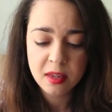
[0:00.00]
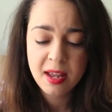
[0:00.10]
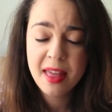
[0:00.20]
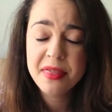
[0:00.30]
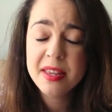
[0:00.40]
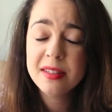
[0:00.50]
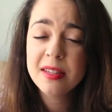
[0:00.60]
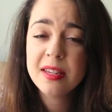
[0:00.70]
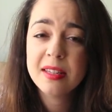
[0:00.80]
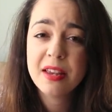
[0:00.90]
and
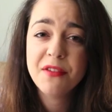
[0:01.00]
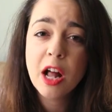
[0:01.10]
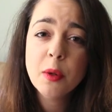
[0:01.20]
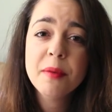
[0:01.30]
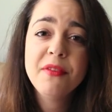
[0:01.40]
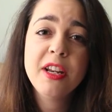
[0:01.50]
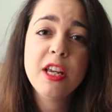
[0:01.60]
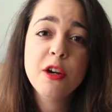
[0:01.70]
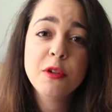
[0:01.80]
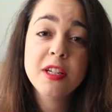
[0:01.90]
this is a follow-up
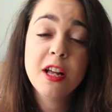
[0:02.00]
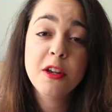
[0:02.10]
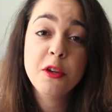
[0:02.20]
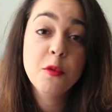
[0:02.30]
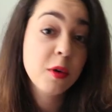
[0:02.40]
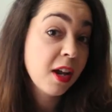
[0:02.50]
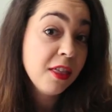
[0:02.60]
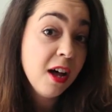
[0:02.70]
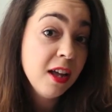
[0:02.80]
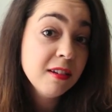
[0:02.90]
video to tell you what I
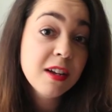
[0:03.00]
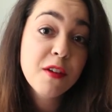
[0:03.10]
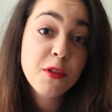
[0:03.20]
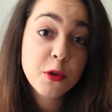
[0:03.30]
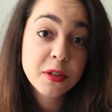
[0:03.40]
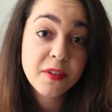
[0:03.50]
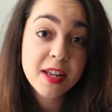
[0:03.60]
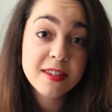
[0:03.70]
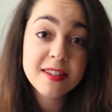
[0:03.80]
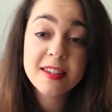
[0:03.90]
thought of those
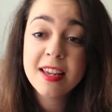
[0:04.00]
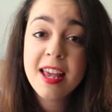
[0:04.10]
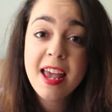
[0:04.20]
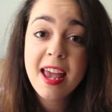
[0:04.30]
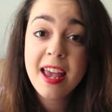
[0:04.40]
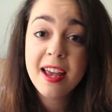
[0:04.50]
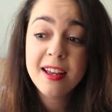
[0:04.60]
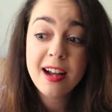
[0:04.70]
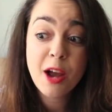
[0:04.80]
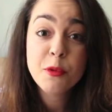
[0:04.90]
events.
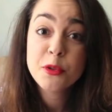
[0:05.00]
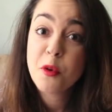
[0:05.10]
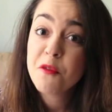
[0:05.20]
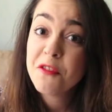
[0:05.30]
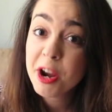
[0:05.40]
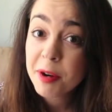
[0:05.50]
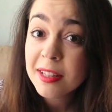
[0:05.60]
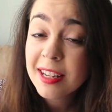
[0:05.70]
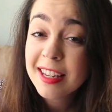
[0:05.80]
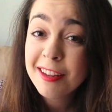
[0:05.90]
And I was very
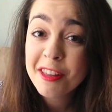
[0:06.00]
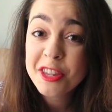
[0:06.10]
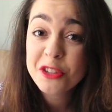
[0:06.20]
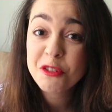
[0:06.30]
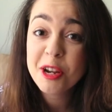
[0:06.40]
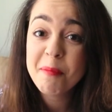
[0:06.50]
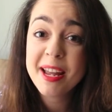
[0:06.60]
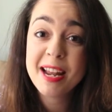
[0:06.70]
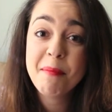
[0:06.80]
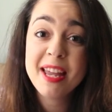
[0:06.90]
lucky on this trip,
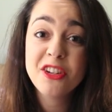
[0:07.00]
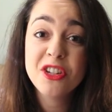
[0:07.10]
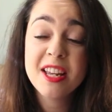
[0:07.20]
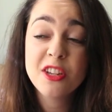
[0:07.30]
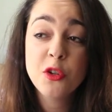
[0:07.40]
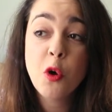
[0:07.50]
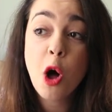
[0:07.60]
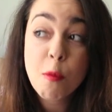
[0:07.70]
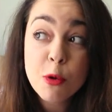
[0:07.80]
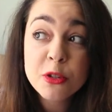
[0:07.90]
and I managed to get to
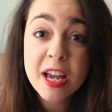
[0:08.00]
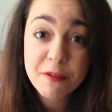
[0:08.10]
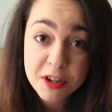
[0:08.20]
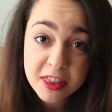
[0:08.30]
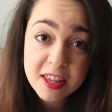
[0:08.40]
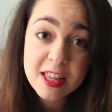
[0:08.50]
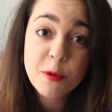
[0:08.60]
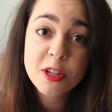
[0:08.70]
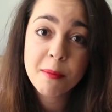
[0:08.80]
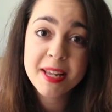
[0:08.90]
almost everything that
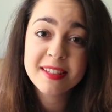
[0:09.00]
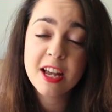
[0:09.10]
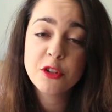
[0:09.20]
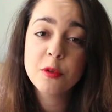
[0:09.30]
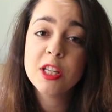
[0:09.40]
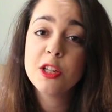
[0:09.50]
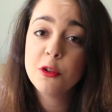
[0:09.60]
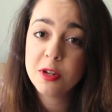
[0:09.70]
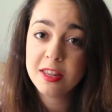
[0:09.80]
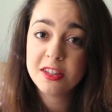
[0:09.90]
was on my schedule,
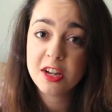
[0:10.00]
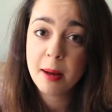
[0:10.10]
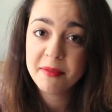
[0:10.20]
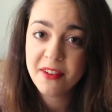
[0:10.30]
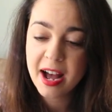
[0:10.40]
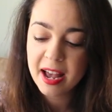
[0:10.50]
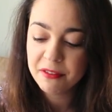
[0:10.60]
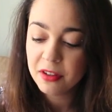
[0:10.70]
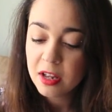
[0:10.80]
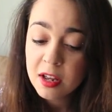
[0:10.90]
including these top
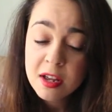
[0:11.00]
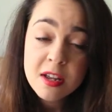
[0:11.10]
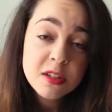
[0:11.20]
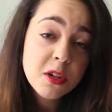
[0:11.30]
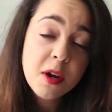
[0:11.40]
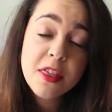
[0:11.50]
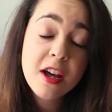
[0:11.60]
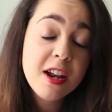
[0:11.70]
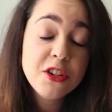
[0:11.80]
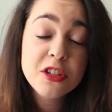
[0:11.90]
5. So I
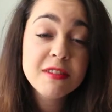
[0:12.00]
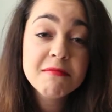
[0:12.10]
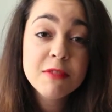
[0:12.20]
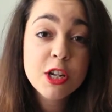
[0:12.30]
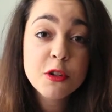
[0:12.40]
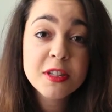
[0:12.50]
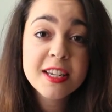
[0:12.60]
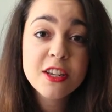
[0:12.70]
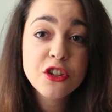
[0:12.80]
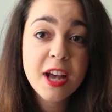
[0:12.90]
thought I'd just,
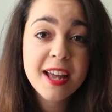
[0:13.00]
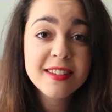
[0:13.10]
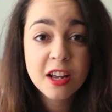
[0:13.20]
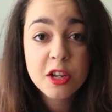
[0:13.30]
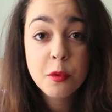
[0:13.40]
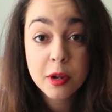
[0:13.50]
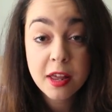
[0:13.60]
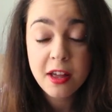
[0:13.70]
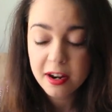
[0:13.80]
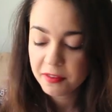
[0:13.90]
sit and chat and tell you what
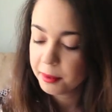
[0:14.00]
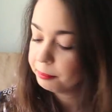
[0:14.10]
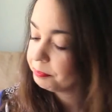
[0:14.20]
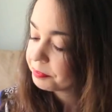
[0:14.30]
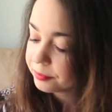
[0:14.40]
I thought of them.